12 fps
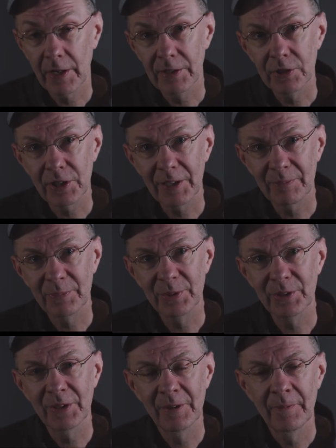
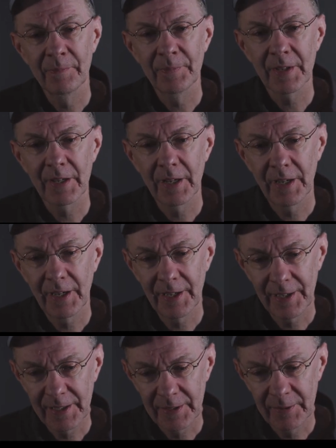friendships,
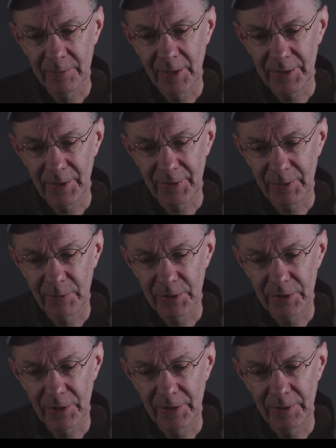whether it
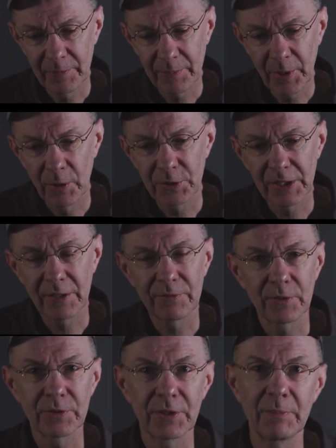was posing in
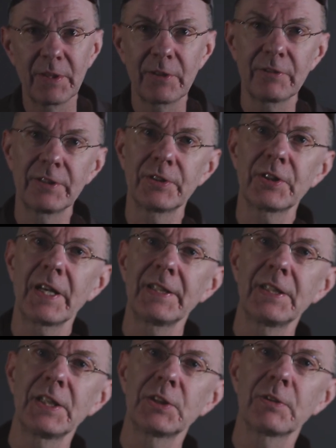front of the mirror in
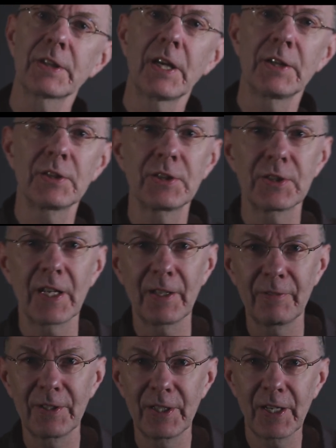Sadie's with a can of
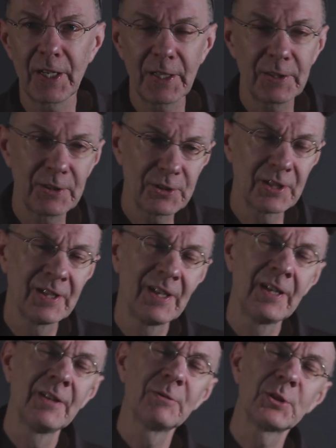Stella in your hand. I